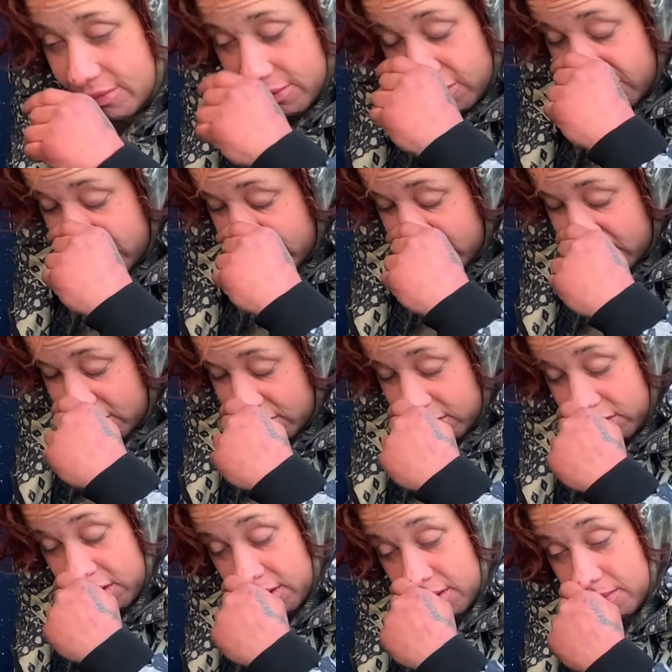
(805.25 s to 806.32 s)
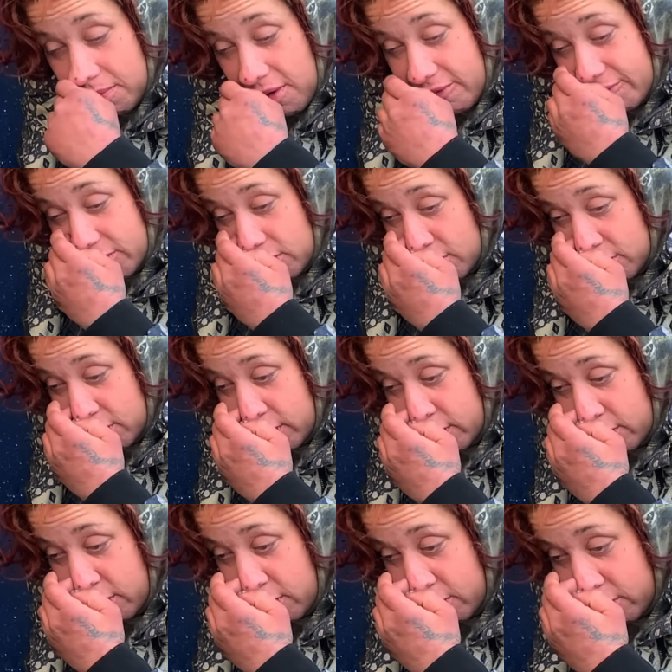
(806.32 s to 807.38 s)
The city of Buffalo,
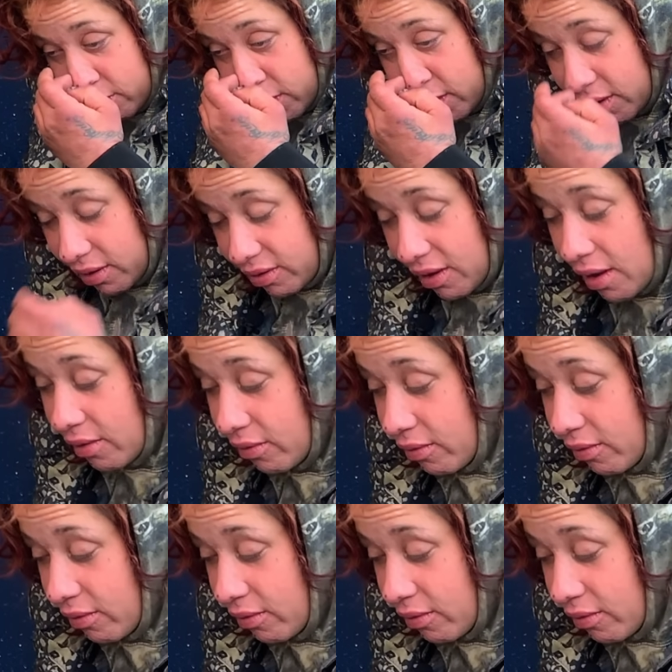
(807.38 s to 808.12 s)
like I said,